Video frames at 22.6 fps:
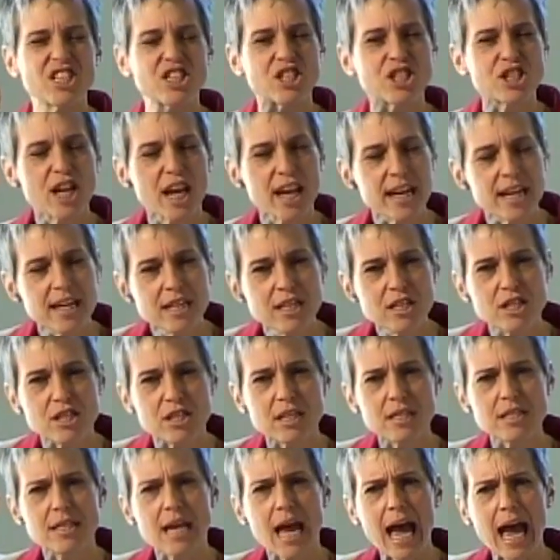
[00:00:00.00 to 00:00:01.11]

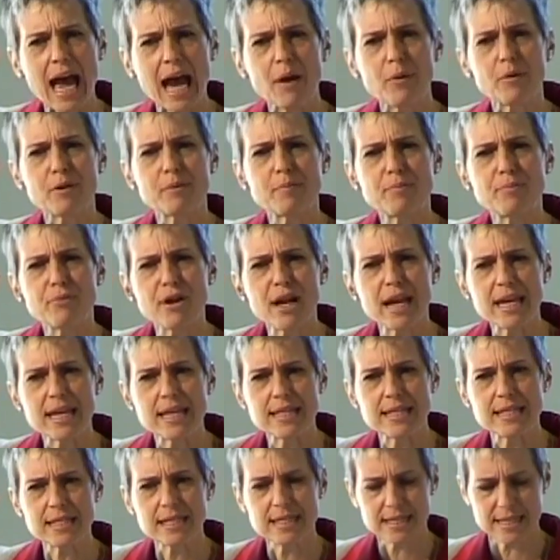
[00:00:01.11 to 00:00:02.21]
changes our
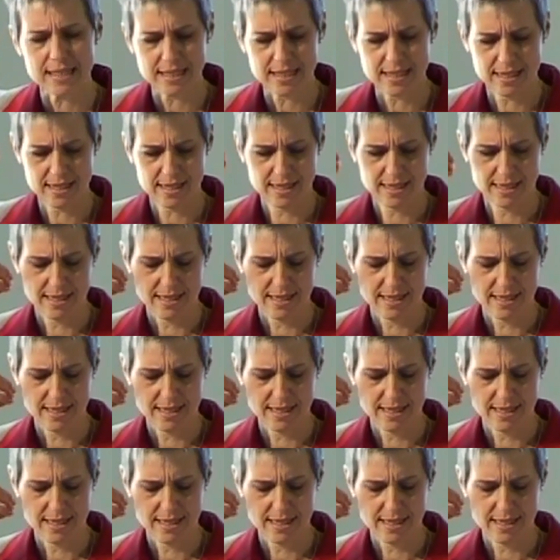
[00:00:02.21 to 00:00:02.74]
brains.